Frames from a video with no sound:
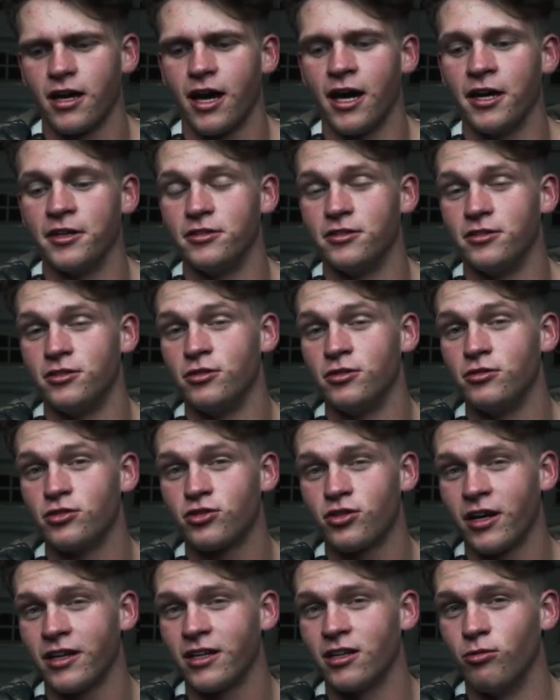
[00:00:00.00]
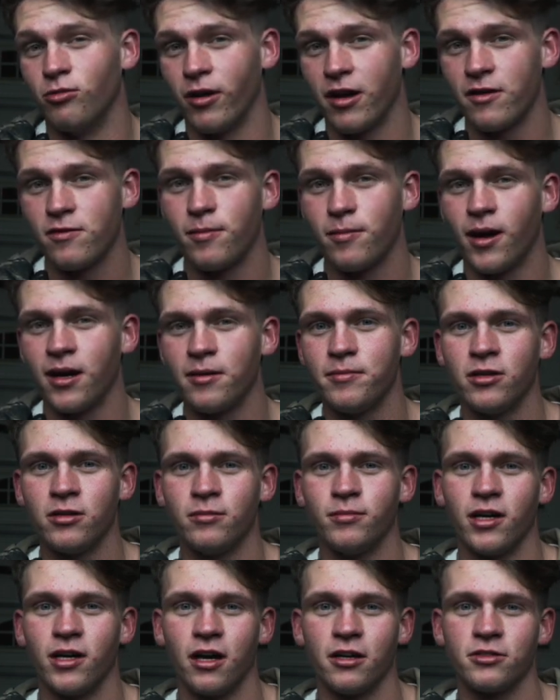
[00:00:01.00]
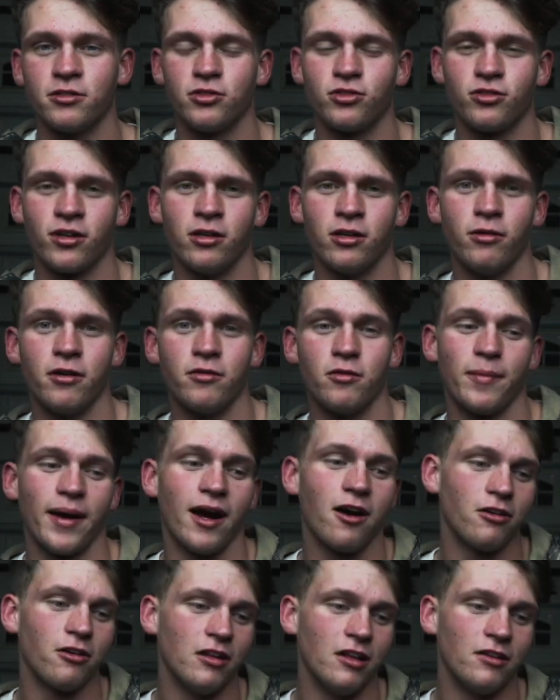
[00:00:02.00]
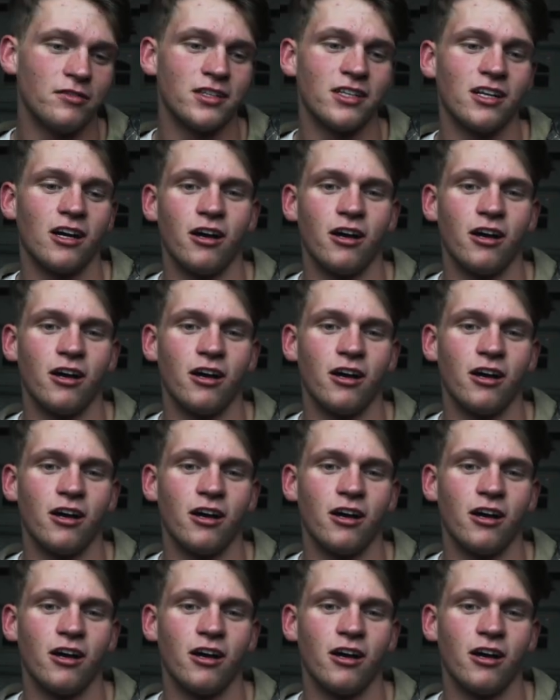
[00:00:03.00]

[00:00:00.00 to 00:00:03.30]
I do train in a way for bodybuilding, but I also train away for powerlifting.